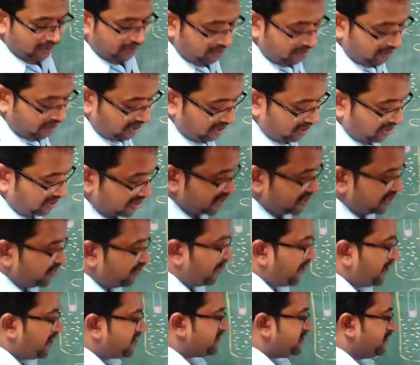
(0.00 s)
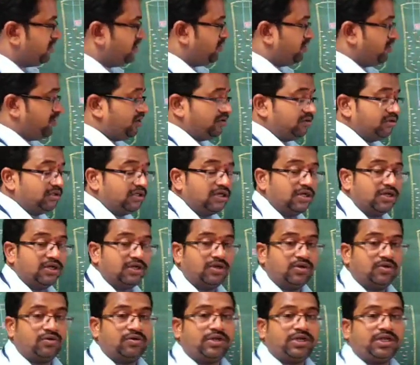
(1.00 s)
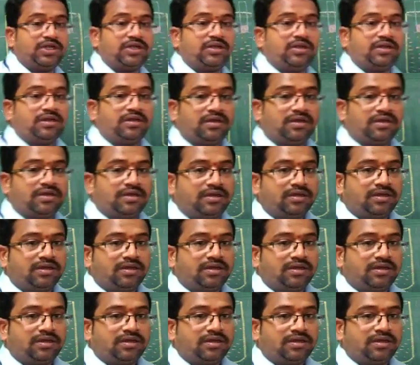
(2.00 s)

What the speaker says: Okay, just pause and note down. Noting